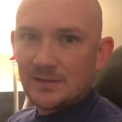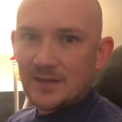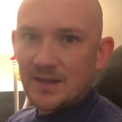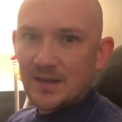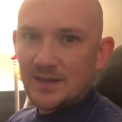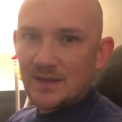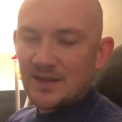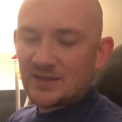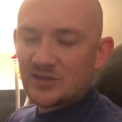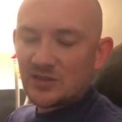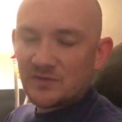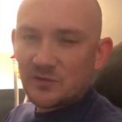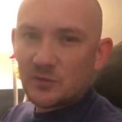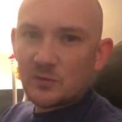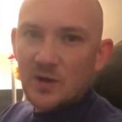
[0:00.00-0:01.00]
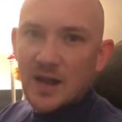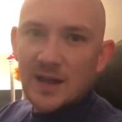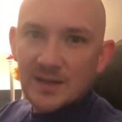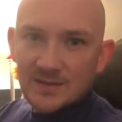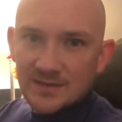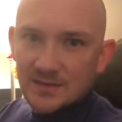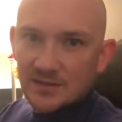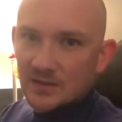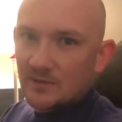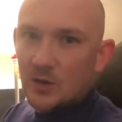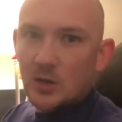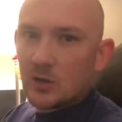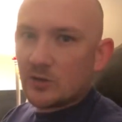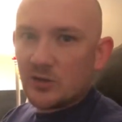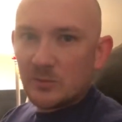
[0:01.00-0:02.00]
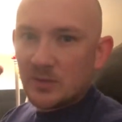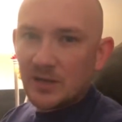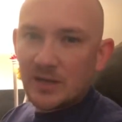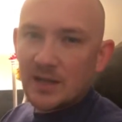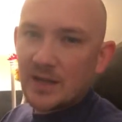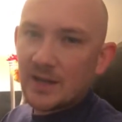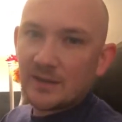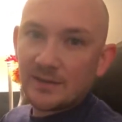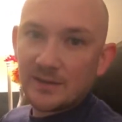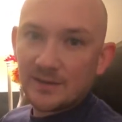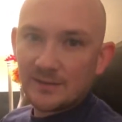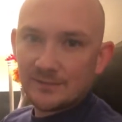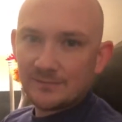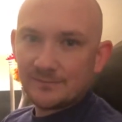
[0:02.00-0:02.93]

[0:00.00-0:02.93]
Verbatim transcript: they, they stood for rights of all humankind.